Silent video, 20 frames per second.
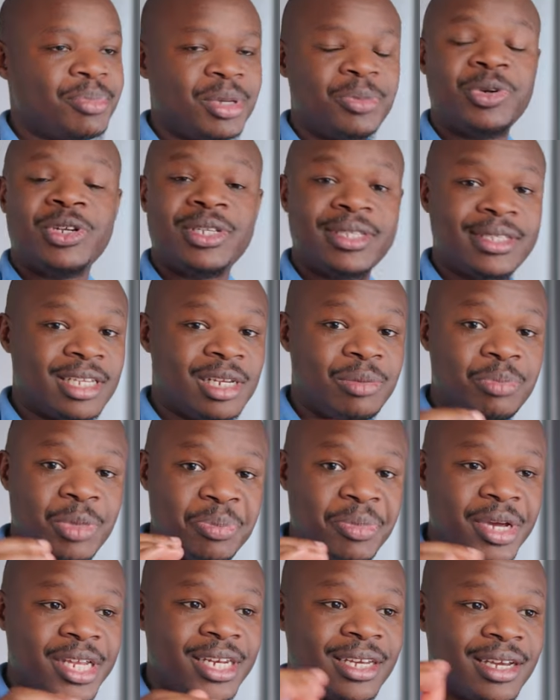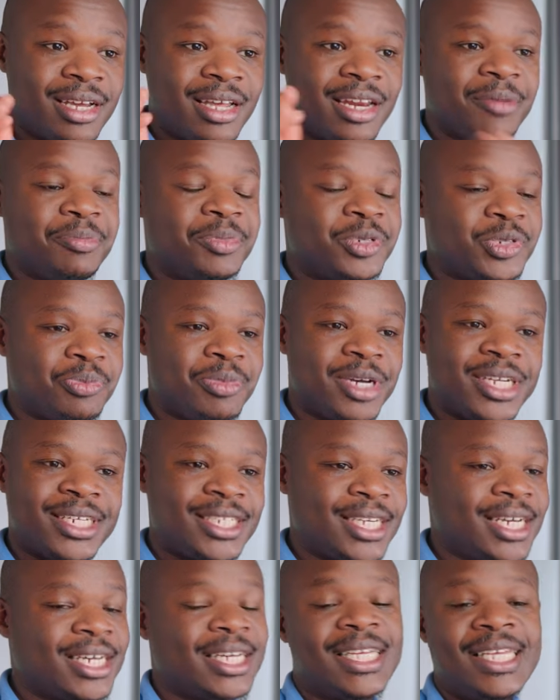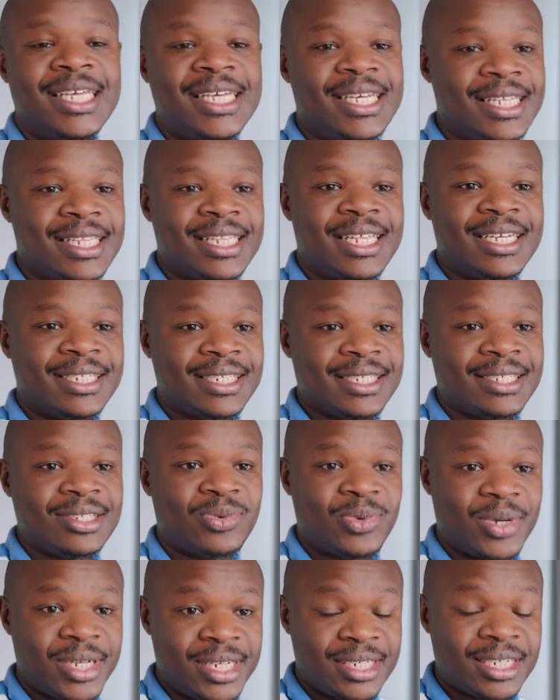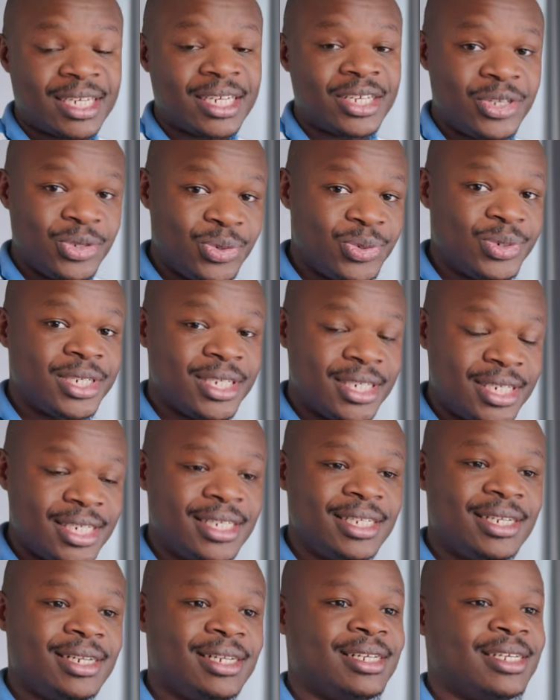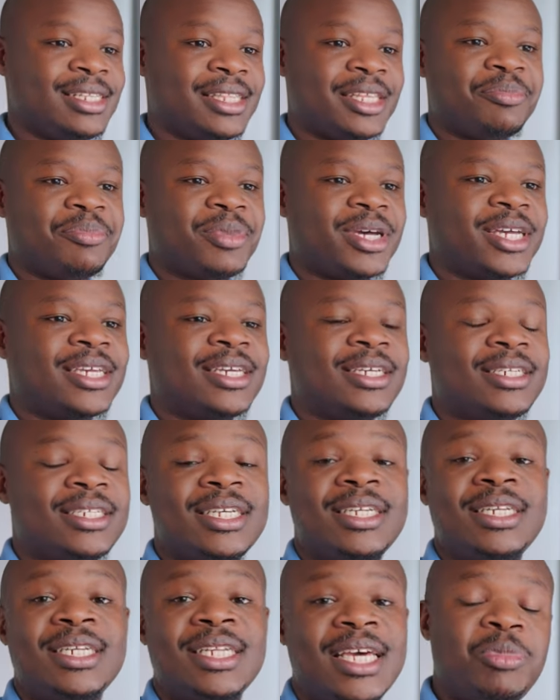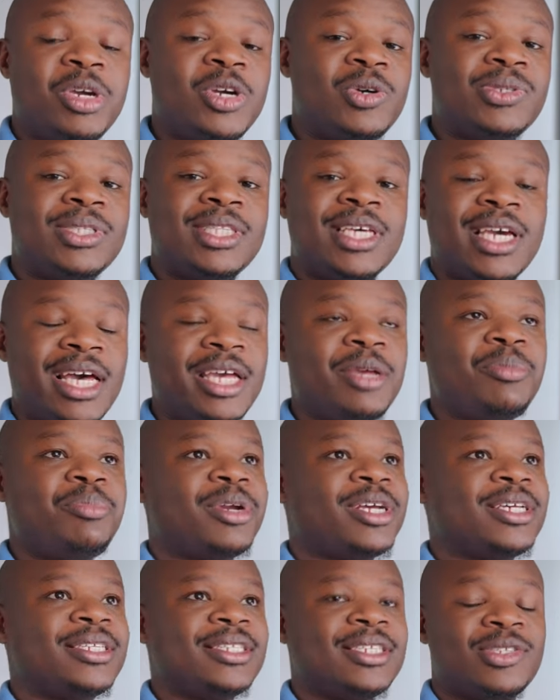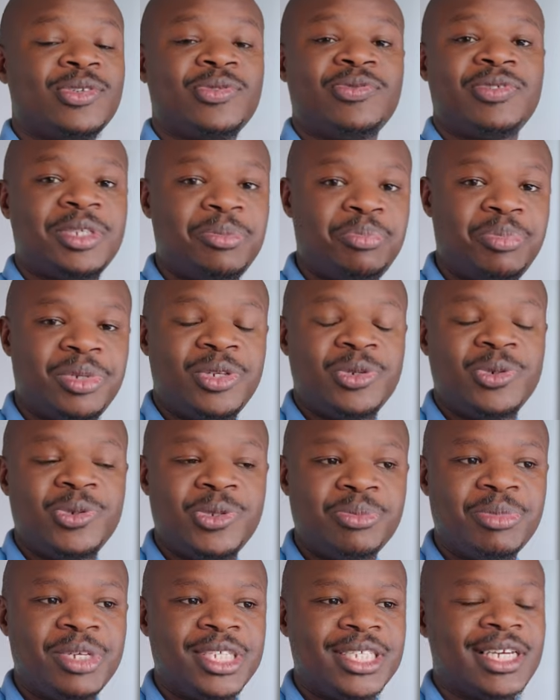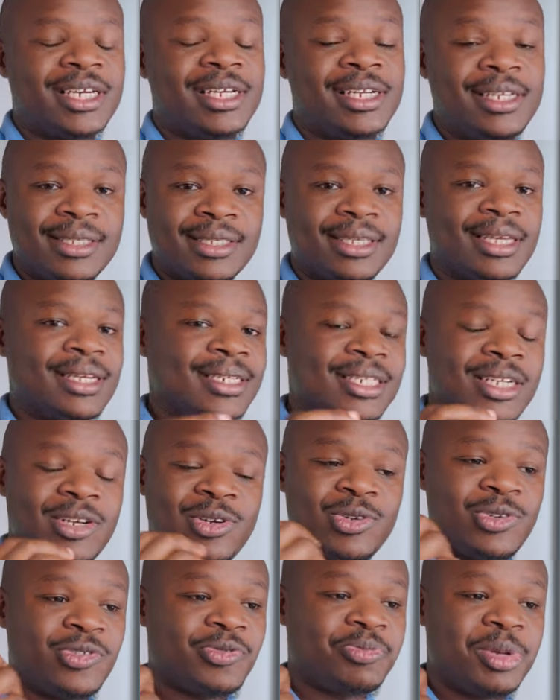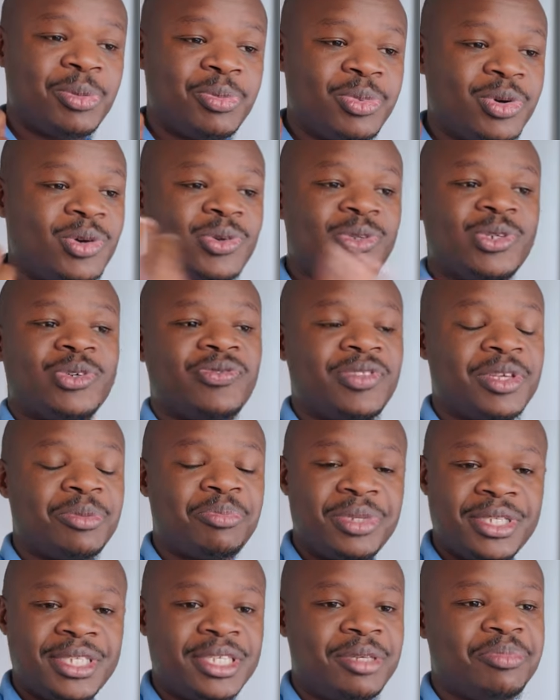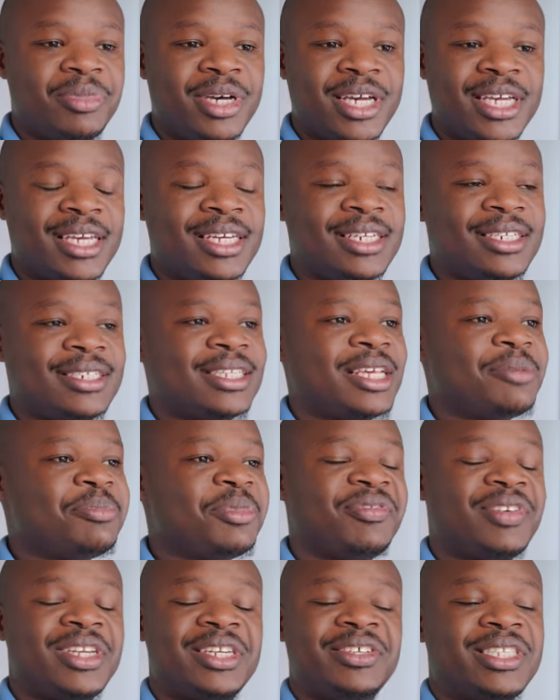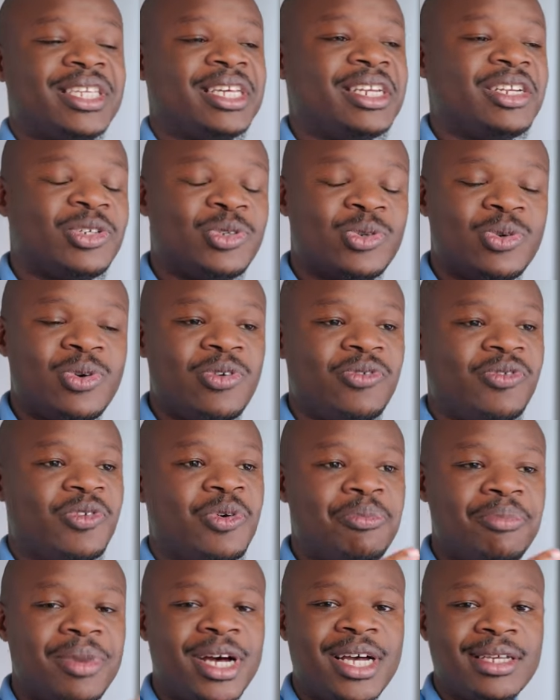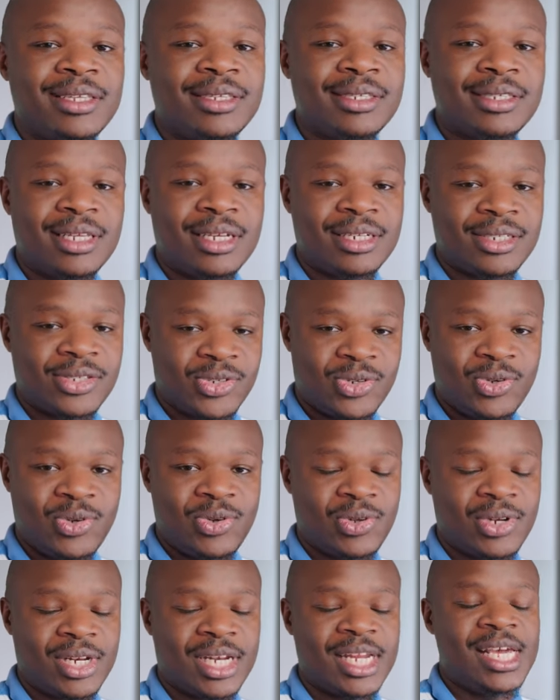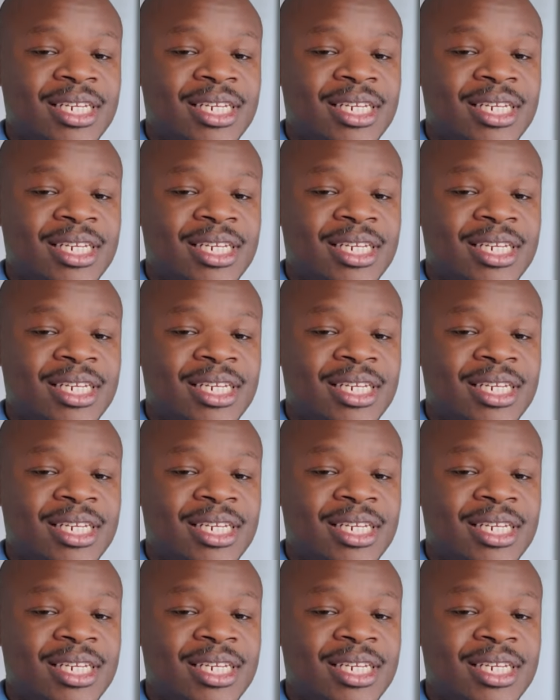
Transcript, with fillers: People will still be mining crypto, but yeah, that's quite a huge deal in the market. And because the high prices of G P Us basically sent a lot of people out of the P C market, some even decided to go for Macs and so on.